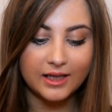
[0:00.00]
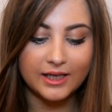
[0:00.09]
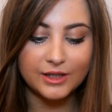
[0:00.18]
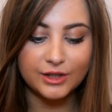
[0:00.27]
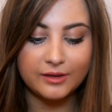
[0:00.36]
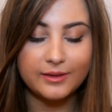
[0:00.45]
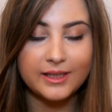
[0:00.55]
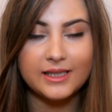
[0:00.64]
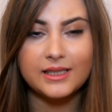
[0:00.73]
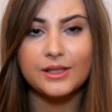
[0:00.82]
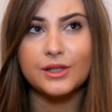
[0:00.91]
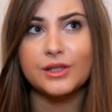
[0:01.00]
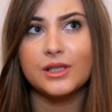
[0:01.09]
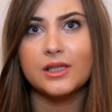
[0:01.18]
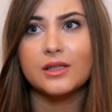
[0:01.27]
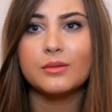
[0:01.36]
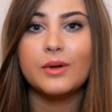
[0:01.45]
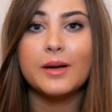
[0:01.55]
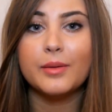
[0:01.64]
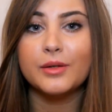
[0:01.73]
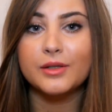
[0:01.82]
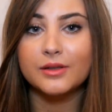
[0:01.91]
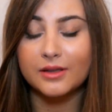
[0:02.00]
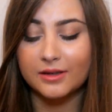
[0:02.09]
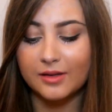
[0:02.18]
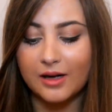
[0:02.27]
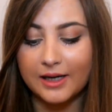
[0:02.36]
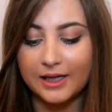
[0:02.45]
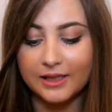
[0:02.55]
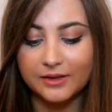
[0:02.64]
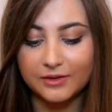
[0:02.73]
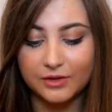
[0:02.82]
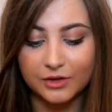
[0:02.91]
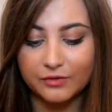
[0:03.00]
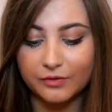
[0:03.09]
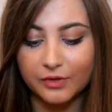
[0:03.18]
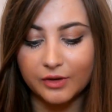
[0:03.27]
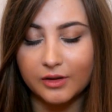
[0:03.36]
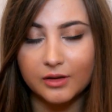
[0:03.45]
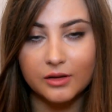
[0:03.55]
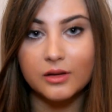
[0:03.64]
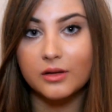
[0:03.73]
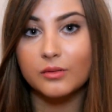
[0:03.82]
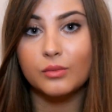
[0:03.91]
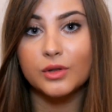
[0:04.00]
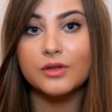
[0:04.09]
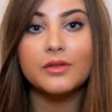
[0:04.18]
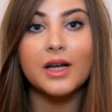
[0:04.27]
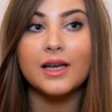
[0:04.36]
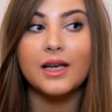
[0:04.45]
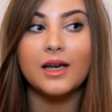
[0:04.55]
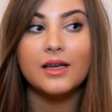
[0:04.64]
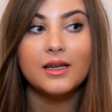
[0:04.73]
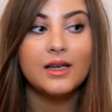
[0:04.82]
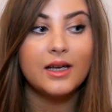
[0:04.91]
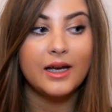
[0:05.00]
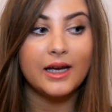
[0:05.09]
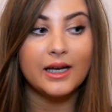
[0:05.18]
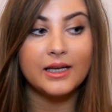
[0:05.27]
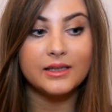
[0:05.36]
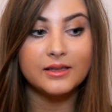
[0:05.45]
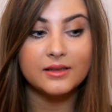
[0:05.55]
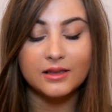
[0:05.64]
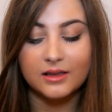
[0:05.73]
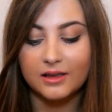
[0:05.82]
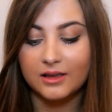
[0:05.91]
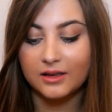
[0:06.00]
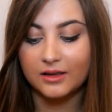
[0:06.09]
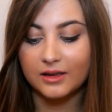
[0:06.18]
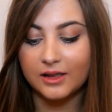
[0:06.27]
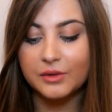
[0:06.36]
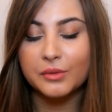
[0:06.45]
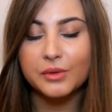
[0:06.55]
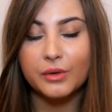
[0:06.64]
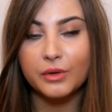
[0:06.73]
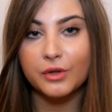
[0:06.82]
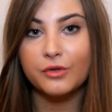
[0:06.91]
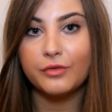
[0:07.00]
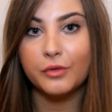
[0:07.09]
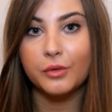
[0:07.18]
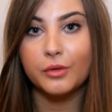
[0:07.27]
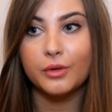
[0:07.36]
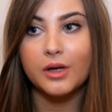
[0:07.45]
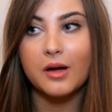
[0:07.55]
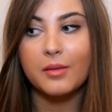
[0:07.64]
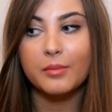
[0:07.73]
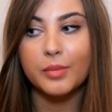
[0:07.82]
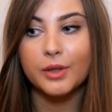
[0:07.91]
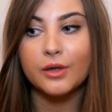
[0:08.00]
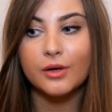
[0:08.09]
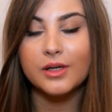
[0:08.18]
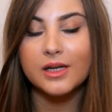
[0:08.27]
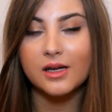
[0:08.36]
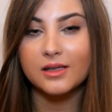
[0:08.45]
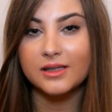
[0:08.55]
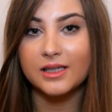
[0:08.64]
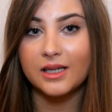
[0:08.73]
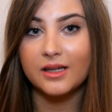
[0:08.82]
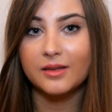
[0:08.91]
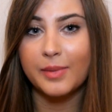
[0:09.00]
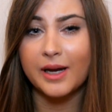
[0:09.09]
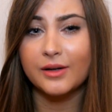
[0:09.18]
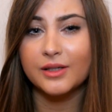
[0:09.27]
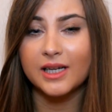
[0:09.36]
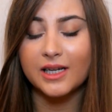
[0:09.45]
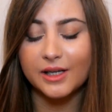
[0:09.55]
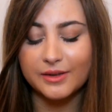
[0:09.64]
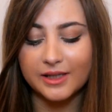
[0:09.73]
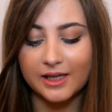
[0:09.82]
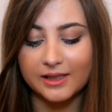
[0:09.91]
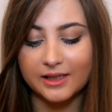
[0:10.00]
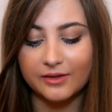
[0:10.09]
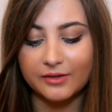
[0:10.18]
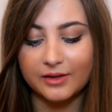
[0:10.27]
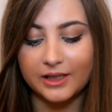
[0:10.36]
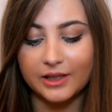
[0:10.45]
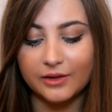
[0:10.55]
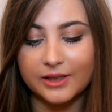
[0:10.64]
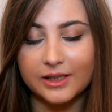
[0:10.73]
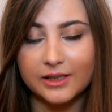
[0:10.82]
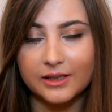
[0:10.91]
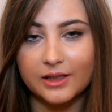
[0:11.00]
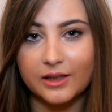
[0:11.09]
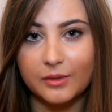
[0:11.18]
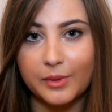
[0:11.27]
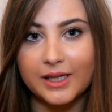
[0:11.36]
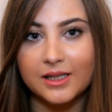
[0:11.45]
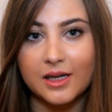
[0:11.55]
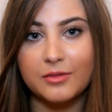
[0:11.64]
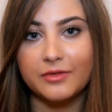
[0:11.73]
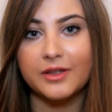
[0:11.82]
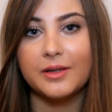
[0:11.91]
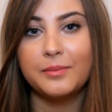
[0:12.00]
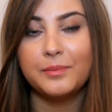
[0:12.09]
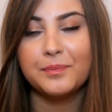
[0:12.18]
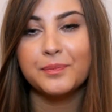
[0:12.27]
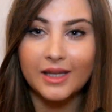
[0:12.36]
It's so easy just to swipe on your eyelids just for a wash of colour, and it's also good for putting on underneath powder shadows as it really increases the wear time of them.